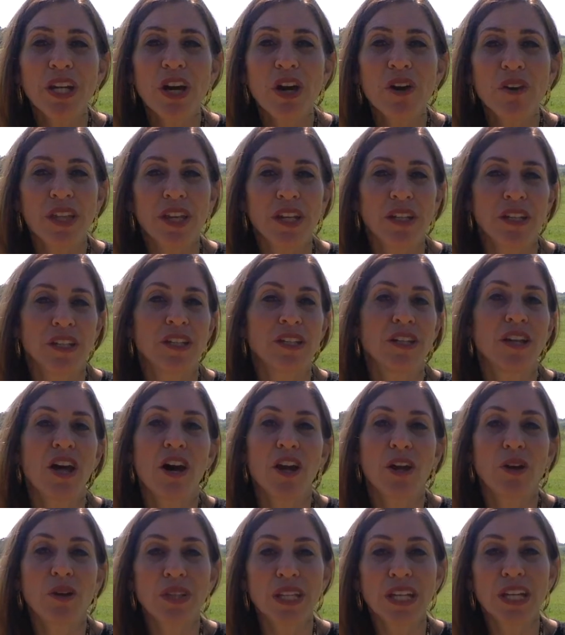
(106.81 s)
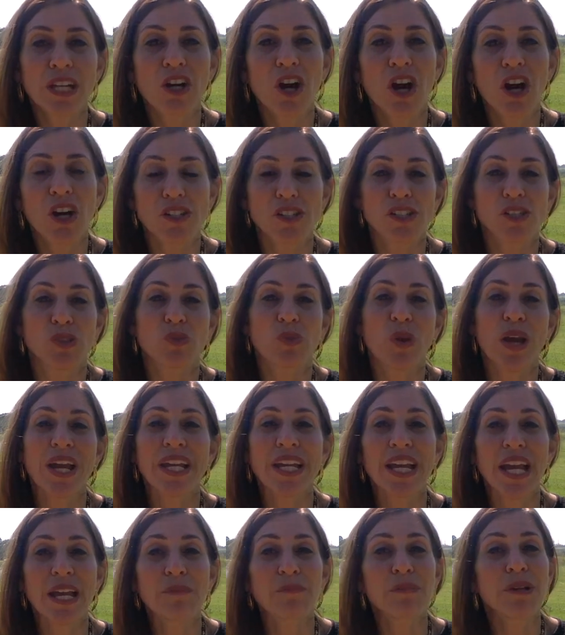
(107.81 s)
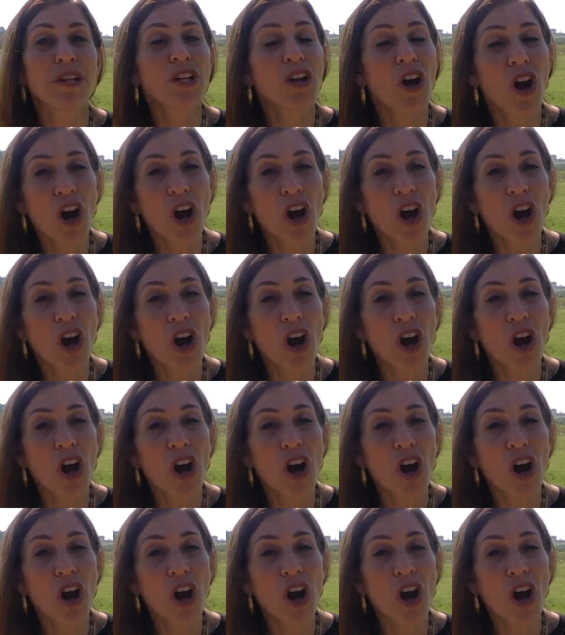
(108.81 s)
know that it not only causes weight gain, but it